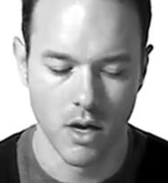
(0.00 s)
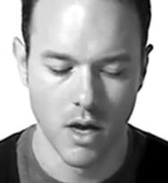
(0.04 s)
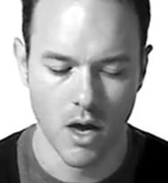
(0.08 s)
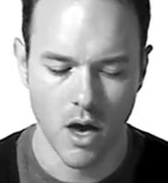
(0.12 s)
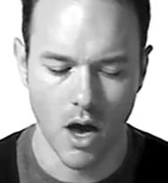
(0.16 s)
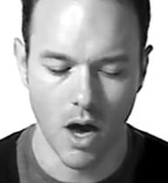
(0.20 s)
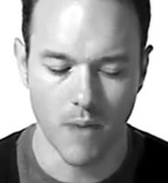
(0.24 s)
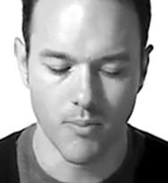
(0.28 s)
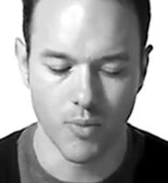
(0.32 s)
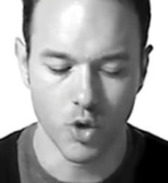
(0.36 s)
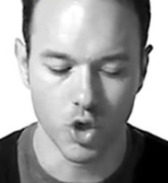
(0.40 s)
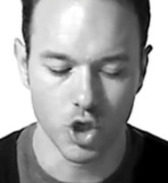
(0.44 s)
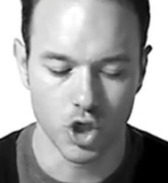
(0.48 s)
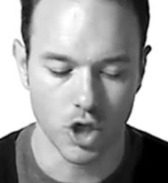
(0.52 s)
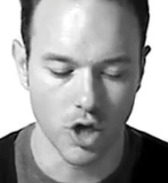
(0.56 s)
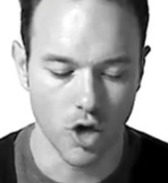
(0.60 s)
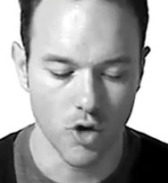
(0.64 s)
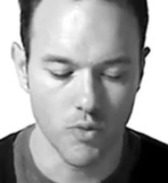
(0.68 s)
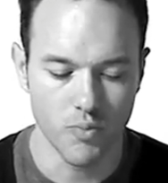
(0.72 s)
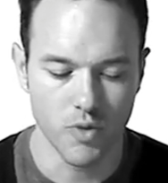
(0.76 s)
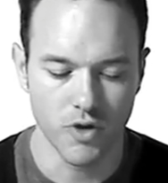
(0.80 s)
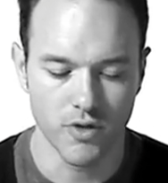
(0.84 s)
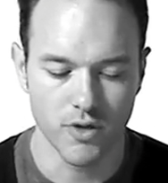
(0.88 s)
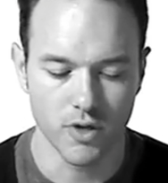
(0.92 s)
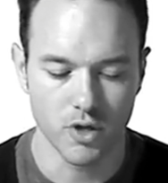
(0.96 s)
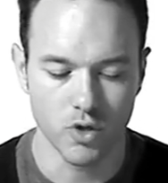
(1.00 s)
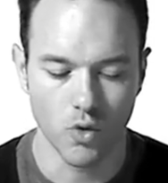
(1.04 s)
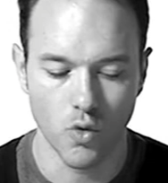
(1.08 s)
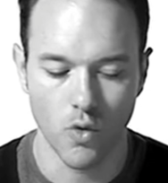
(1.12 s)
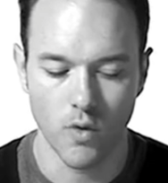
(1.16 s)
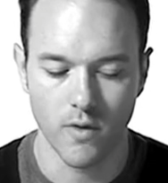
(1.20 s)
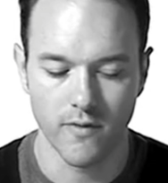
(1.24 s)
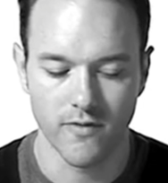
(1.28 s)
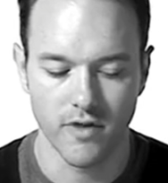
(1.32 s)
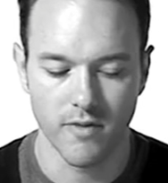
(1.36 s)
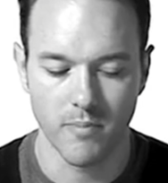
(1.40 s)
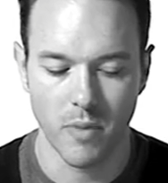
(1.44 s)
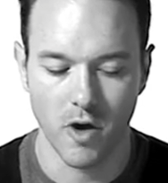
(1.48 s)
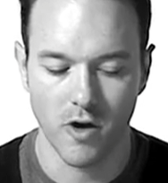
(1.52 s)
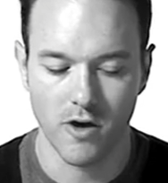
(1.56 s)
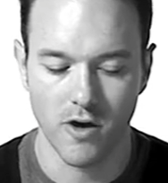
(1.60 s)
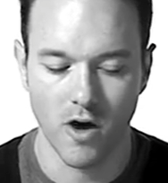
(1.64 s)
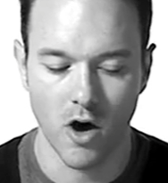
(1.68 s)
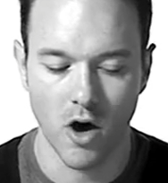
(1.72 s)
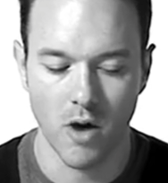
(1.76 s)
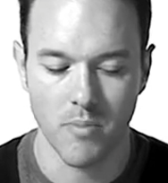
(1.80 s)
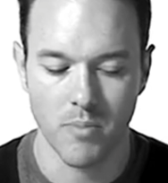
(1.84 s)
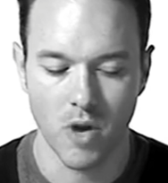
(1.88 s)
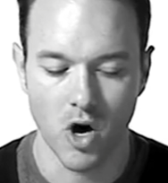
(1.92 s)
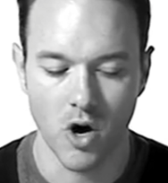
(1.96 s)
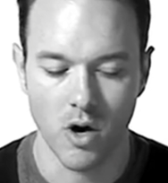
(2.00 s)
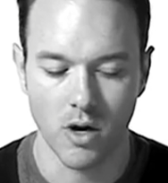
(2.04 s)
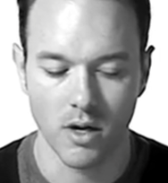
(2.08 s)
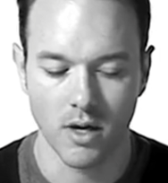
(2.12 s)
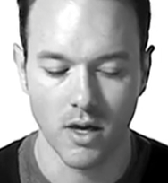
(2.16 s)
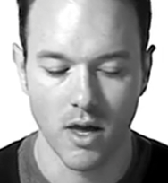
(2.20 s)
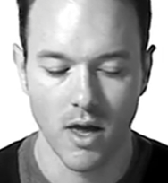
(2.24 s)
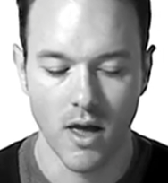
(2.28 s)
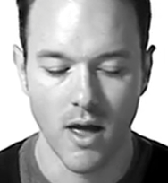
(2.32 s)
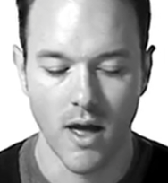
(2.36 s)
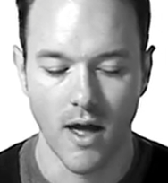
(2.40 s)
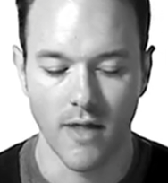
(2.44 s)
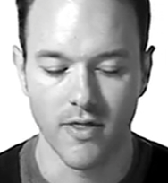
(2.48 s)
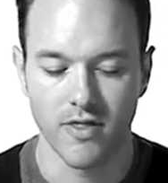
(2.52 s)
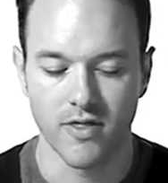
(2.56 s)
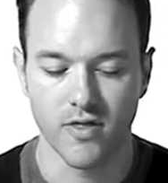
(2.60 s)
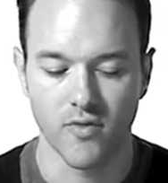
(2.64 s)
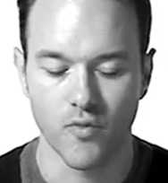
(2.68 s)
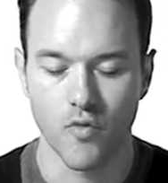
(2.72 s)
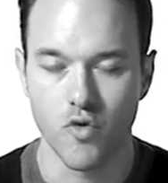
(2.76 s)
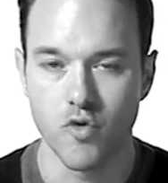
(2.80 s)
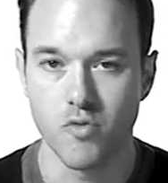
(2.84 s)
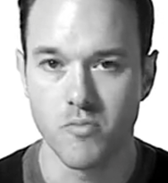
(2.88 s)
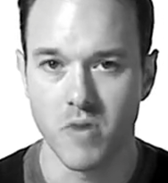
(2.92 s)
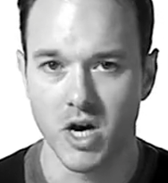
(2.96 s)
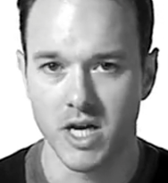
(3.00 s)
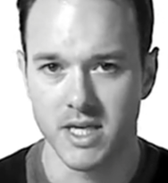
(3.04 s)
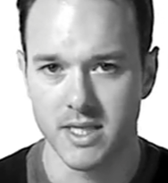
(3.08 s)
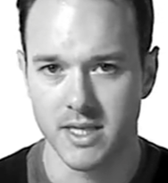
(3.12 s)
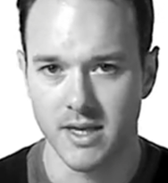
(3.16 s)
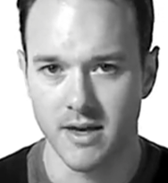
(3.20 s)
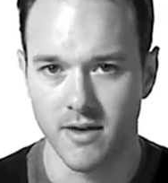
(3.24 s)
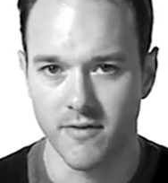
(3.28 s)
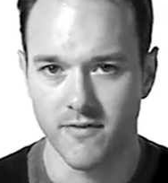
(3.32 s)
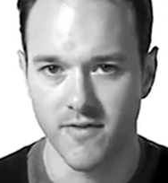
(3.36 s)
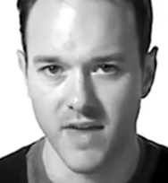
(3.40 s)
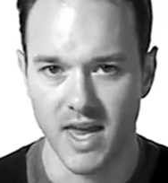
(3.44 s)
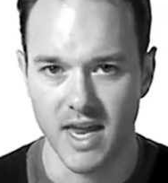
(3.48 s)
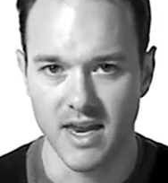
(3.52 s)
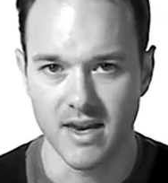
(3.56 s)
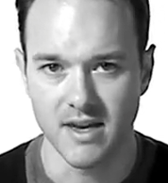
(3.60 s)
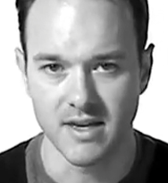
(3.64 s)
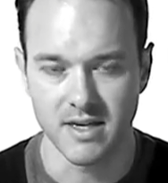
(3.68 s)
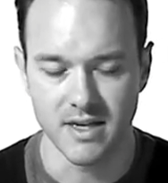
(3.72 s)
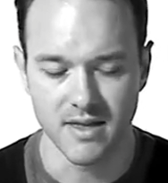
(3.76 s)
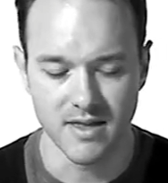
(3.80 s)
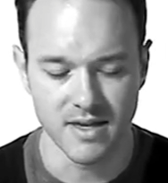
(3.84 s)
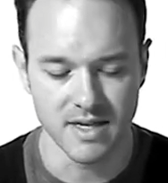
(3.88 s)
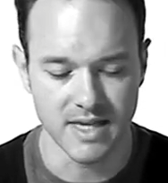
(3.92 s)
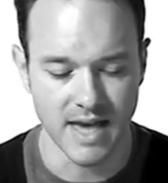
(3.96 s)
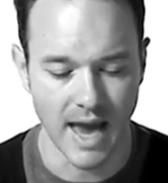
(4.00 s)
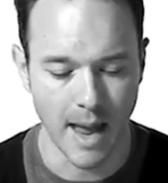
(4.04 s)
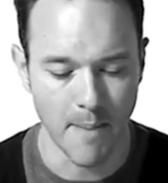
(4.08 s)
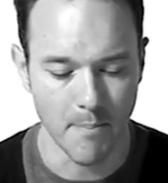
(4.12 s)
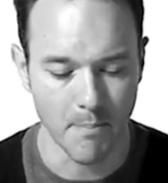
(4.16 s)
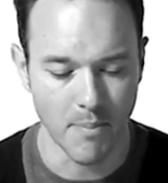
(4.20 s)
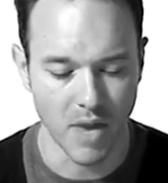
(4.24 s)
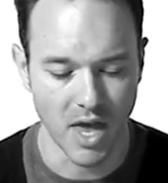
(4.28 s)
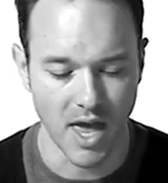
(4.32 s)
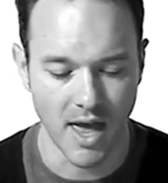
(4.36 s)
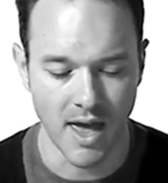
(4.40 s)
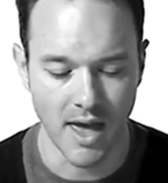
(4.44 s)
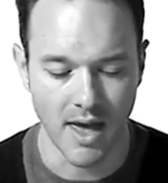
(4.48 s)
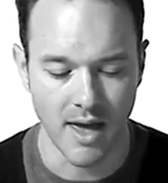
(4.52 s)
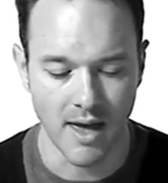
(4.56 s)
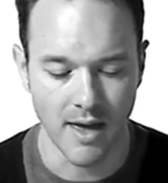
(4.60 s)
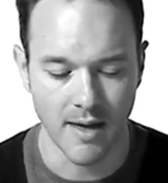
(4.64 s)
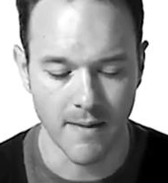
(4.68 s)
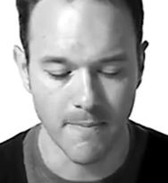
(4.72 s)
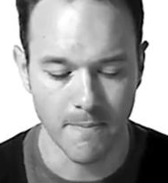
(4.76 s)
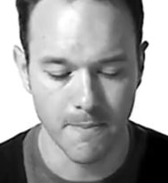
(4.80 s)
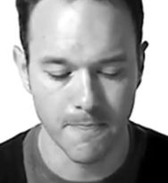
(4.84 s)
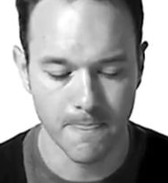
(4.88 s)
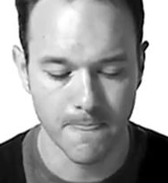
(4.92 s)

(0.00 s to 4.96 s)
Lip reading: I pushed open the door of the car park and threw myself into the damp air.